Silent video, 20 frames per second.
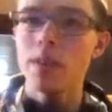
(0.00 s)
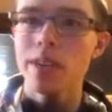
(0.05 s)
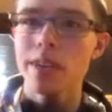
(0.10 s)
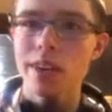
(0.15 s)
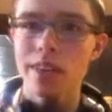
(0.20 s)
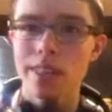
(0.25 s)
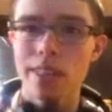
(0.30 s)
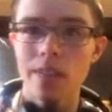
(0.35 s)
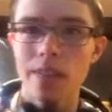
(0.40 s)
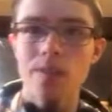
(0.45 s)
we
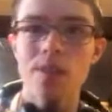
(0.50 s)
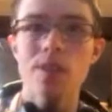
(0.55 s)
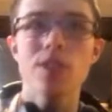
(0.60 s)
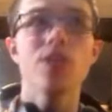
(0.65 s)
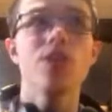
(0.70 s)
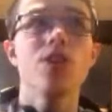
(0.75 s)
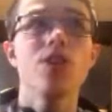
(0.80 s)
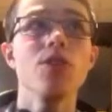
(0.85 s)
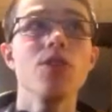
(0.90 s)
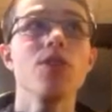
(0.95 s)
are level
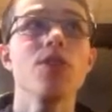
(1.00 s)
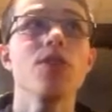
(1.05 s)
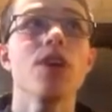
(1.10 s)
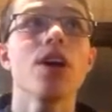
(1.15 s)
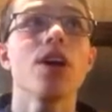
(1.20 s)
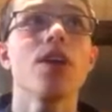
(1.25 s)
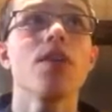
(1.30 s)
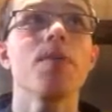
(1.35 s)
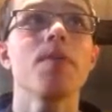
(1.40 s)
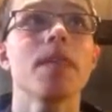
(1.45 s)
2,
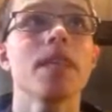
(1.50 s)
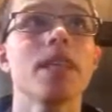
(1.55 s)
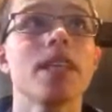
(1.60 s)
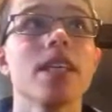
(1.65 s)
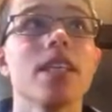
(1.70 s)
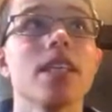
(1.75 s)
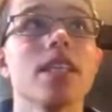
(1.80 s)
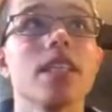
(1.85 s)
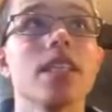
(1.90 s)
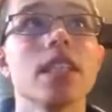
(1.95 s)
though,
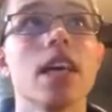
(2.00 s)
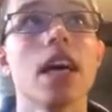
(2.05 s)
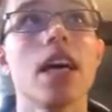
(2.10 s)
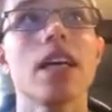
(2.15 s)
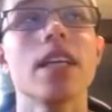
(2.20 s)
because